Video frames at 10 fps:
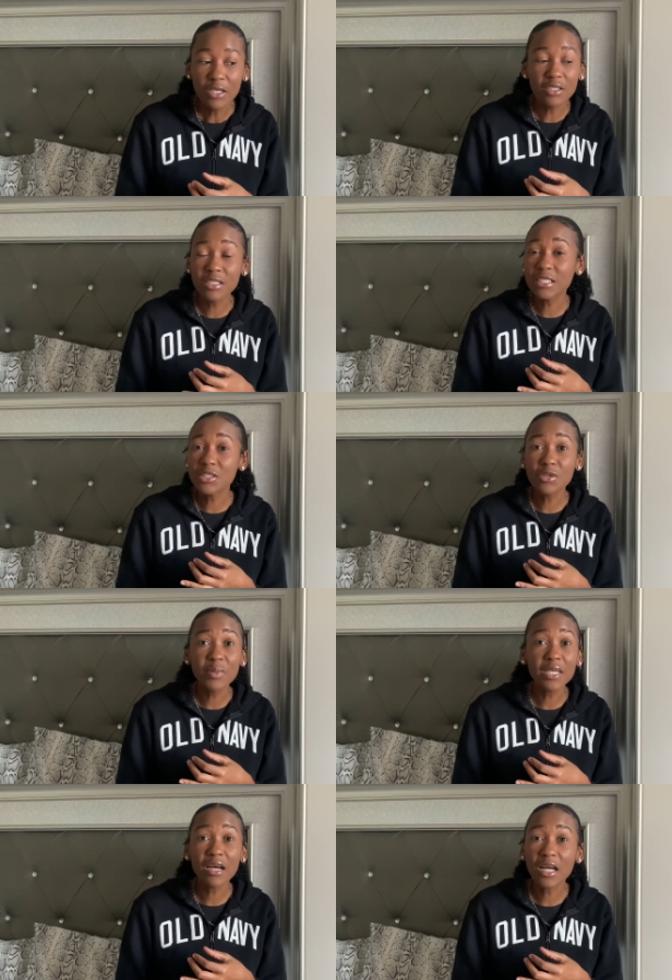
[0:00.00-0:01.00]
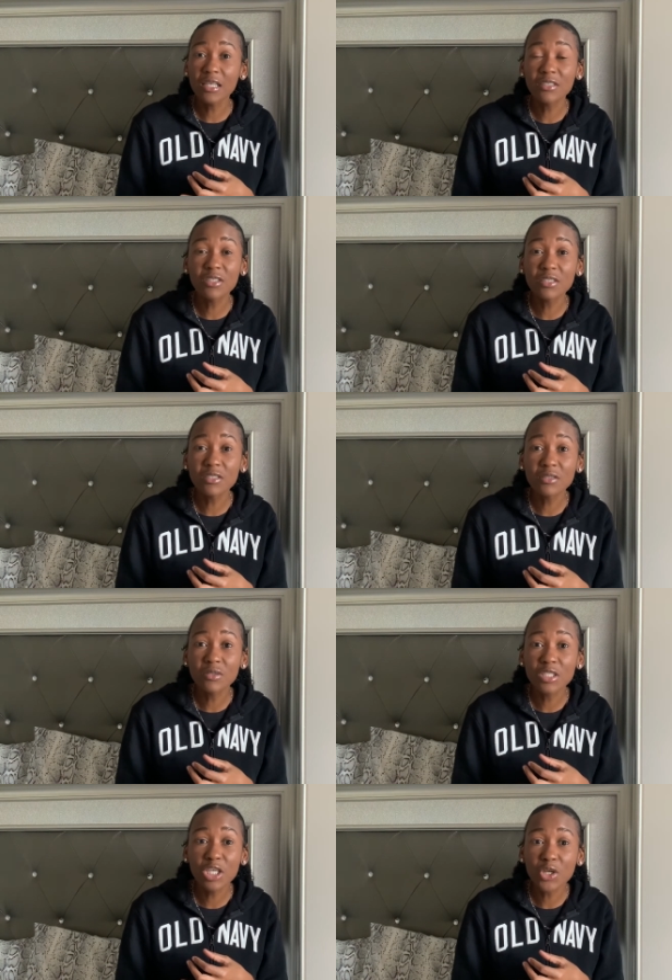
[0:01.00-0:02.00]
doesn't necessarily mean that god
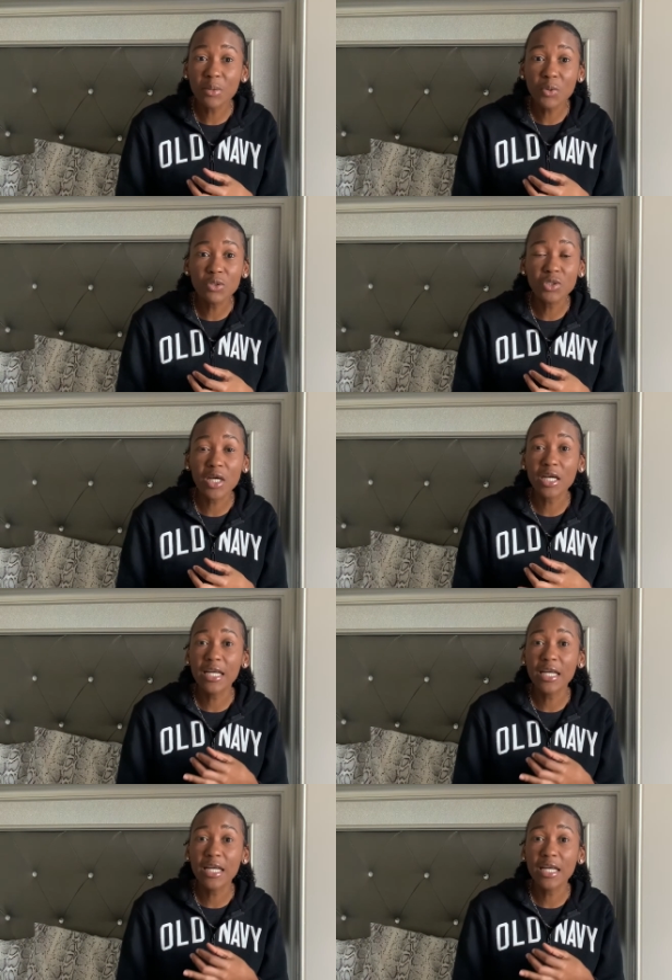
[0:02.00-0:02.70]
doesn't care about you or